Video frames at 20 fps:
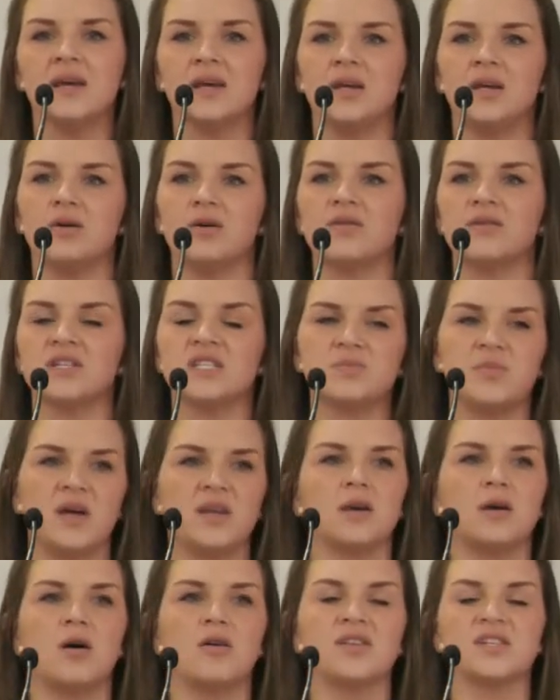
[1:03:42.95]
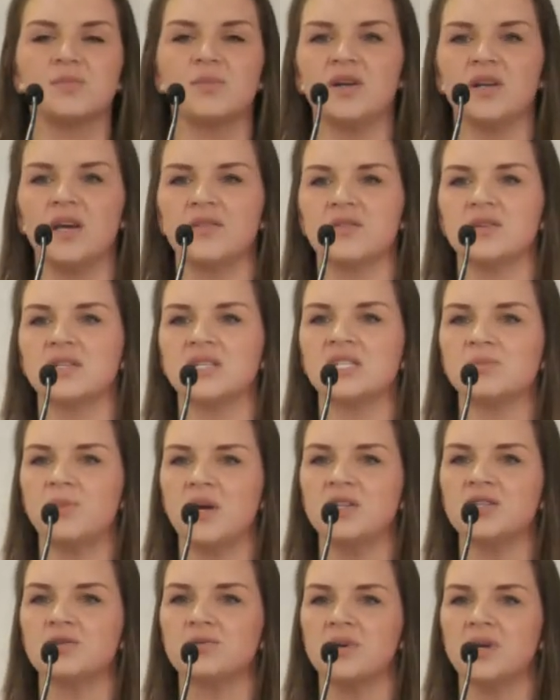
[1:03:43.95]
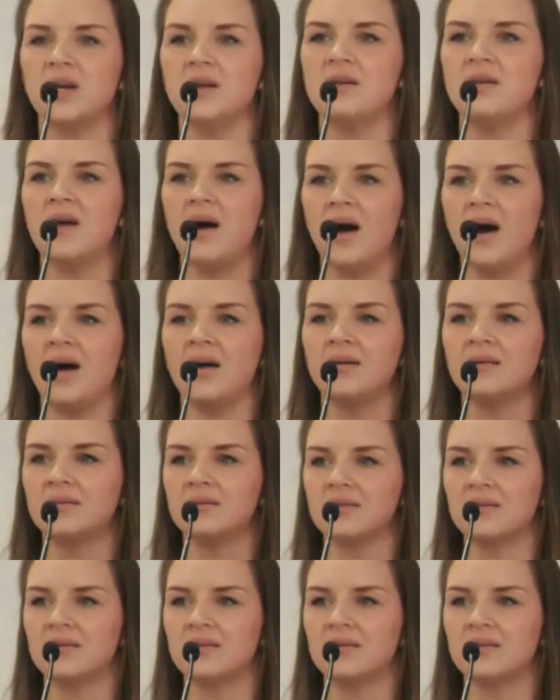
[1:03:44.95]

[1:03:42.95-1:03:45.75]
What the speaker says: You know, they're spending all this money at the dispensary and not